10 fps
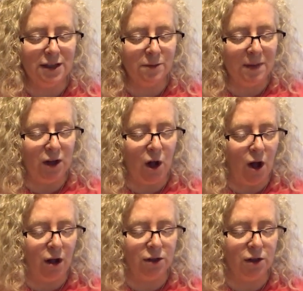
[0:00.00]
The
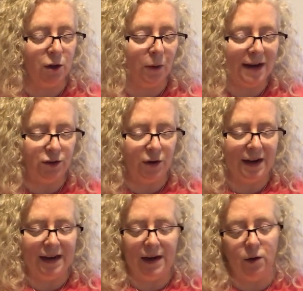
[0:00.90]
universe has been
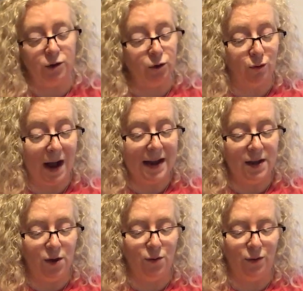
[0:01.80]
called the Great
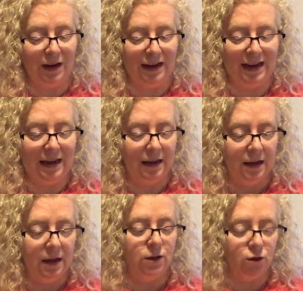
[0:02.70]
Trinity or
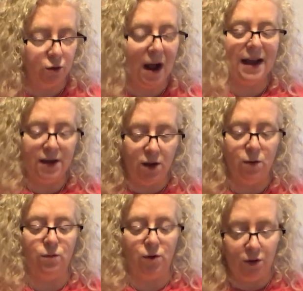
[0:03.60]
triune
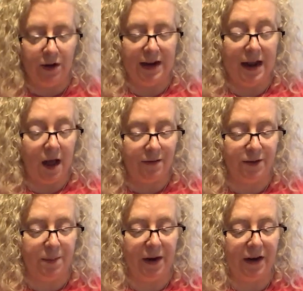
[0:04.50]

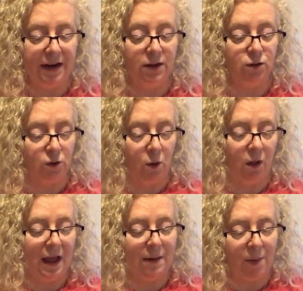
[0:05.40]
unity of
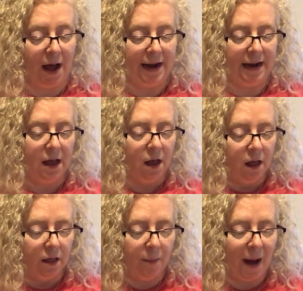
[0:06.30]
spirit, soul,
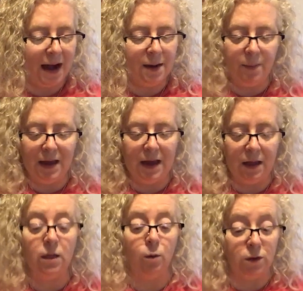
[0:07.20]
and body. The
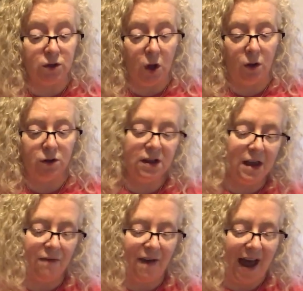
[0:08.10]
body being the
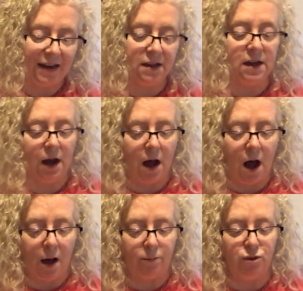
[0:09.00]
result, the
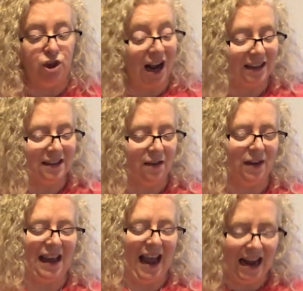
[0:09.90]
effect, the
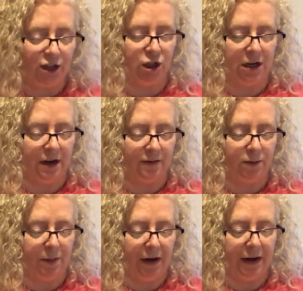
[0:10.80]

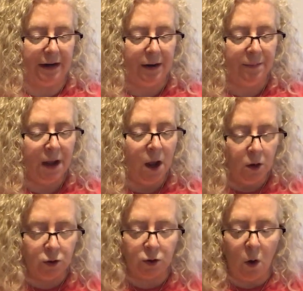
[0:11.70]
objectification of
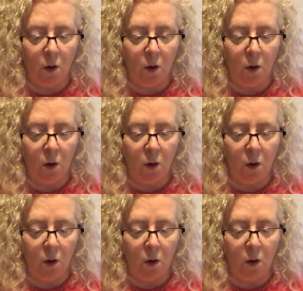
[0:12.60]
spirit.